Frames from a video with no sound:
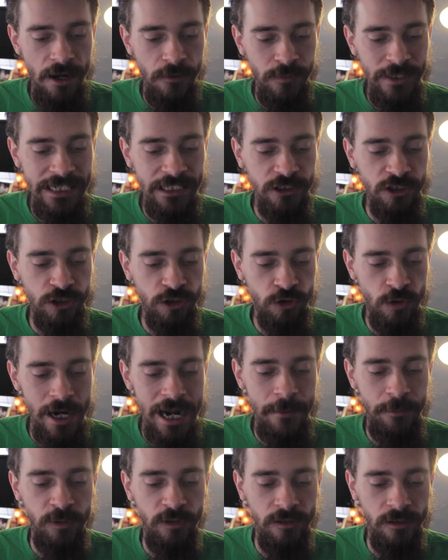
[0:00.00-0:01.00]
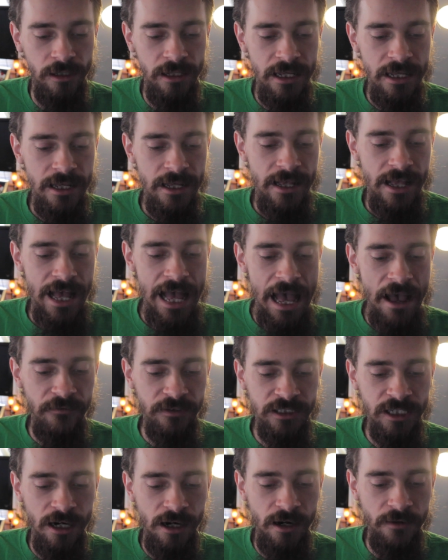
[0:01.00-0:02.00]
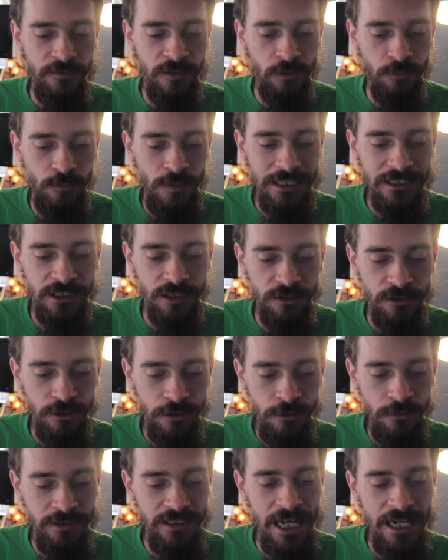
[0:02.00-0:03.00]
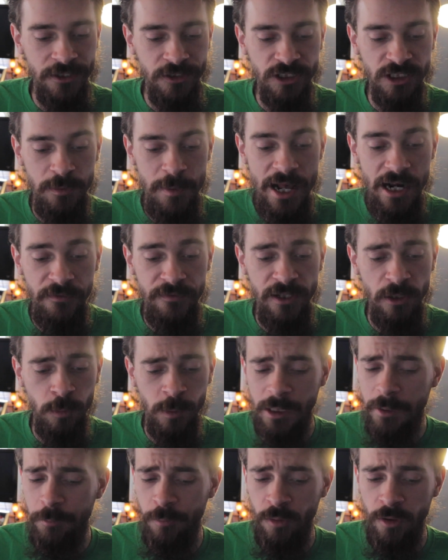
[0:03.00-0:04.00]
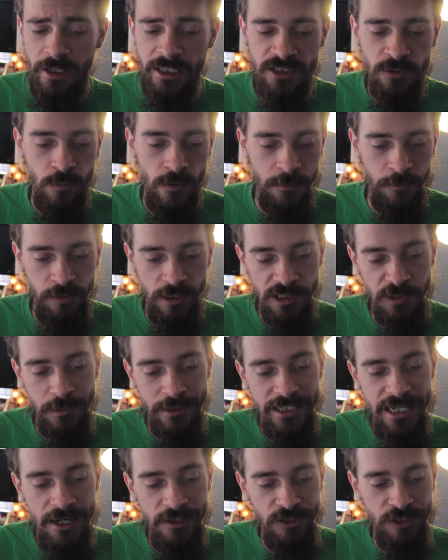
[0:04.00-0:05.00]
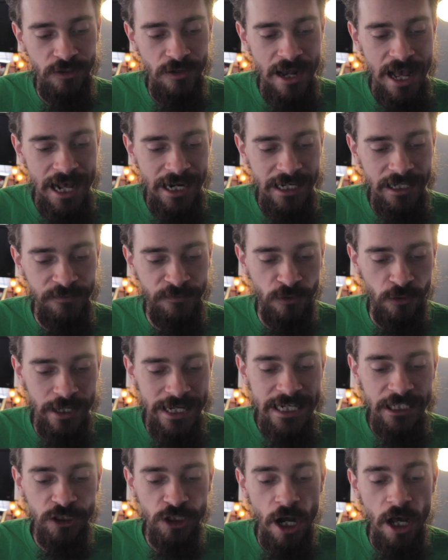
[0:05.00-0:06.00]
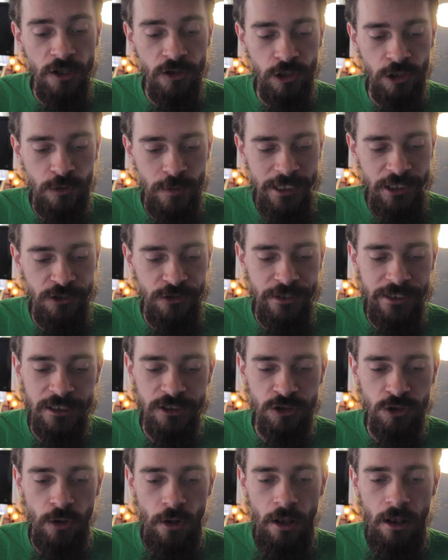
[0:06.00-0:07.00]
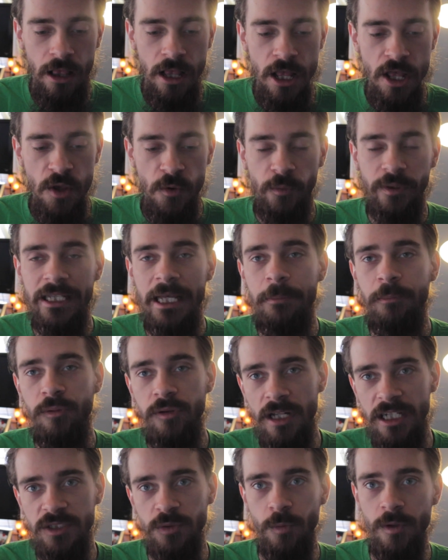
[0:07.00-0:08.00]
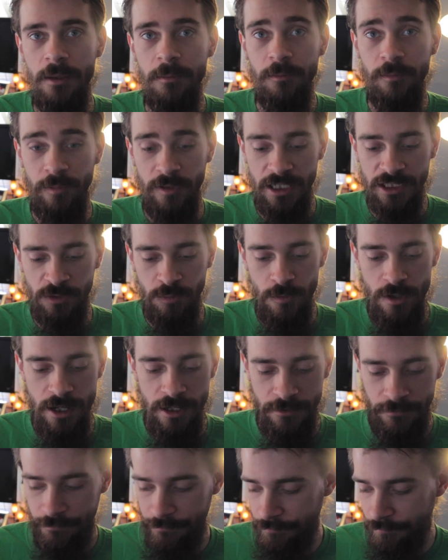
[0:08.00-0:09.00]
Reach, Trample. Avatar of the Resolute enters the battlefield with a +1/+1 counter on it for each other creature you control with a +1/+1.